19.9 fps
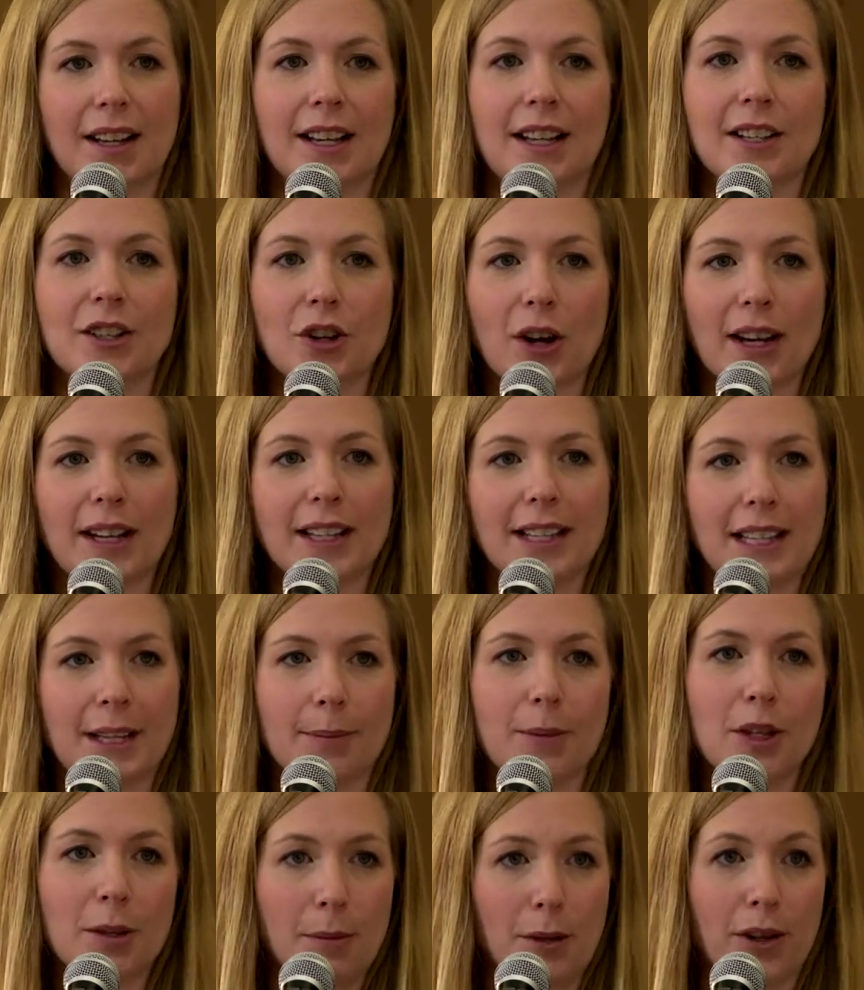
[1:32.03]
and trying to
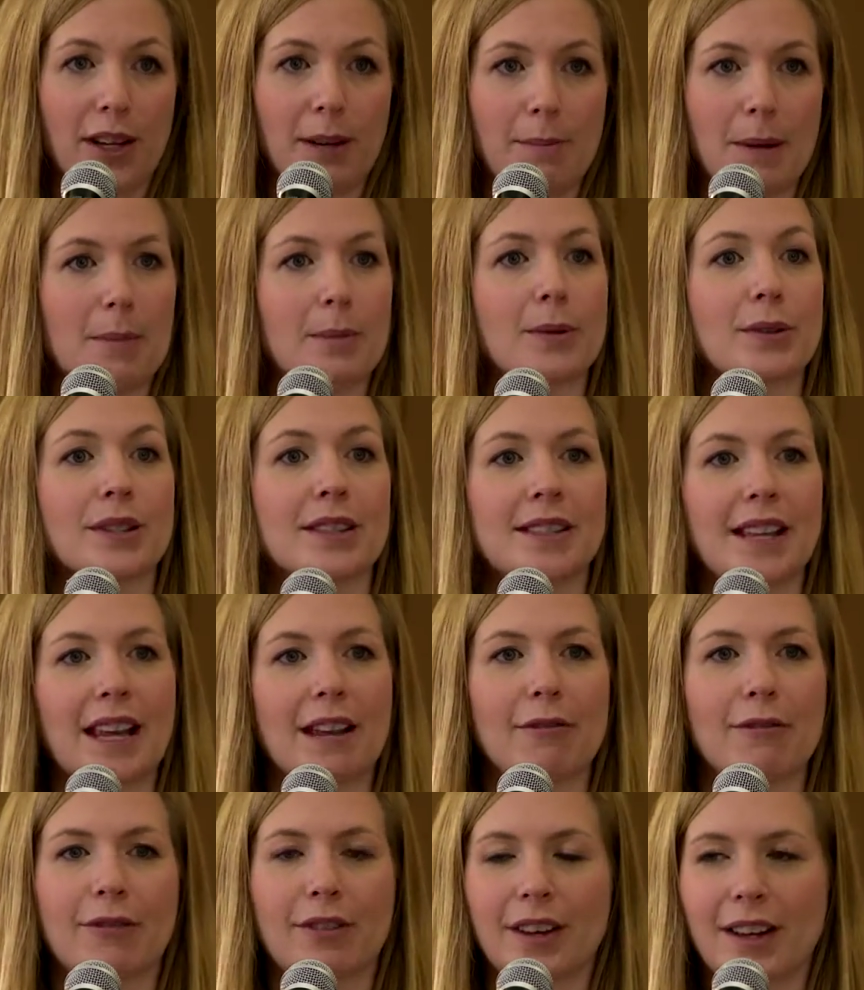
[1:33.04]
keep community members
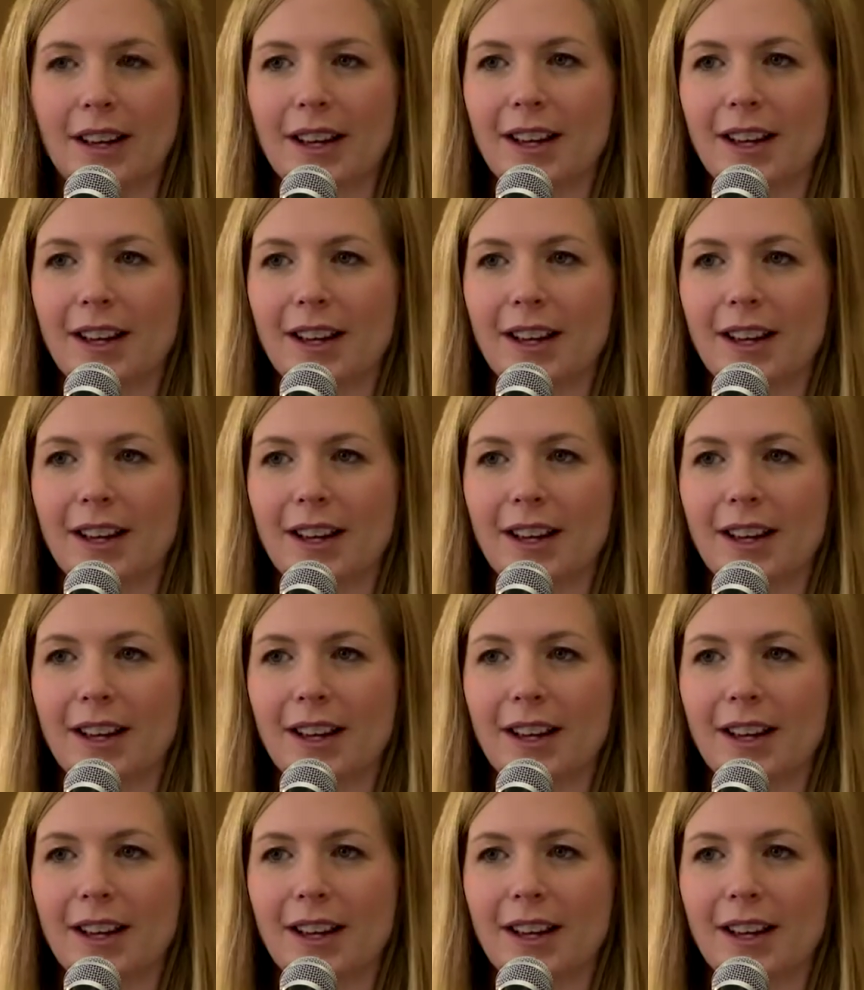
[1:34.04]
safe.